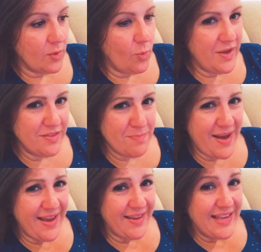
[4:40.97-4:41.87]
With
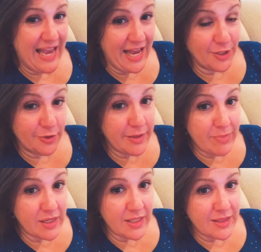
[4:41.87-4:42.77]
my calorie
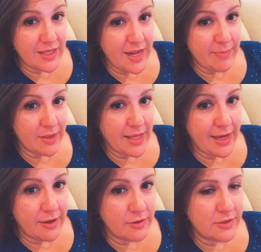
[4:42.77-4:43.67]
bucket that I'm
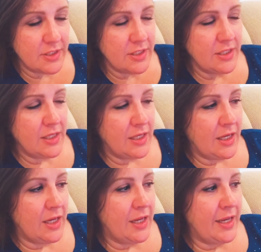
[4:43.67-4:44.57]
allowed,
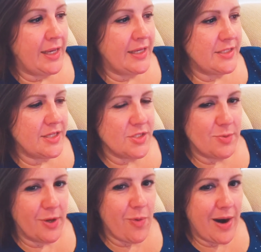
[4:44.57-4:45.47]
it does
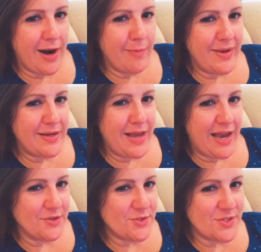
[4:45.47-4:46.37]
require me to
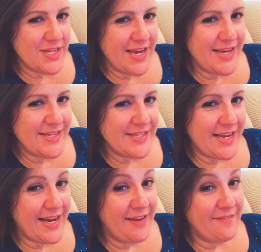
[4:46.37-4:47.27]
exercise,
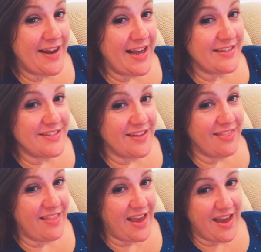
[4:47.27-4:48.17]
and I have not
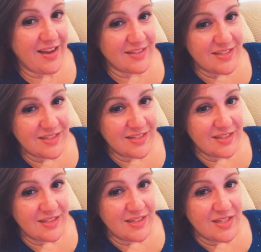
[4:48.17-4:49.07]
done that.
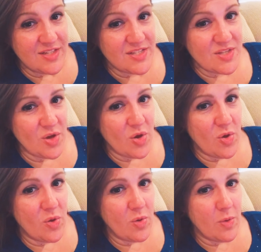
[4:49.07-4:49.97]

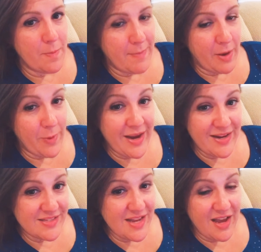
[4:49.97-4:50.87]
So my weight
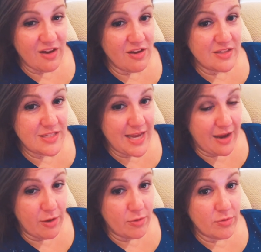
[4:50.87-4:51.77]
has not gone
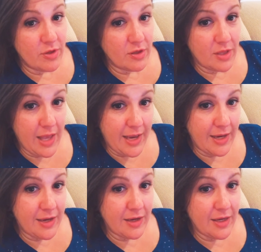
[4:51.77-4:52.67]
down like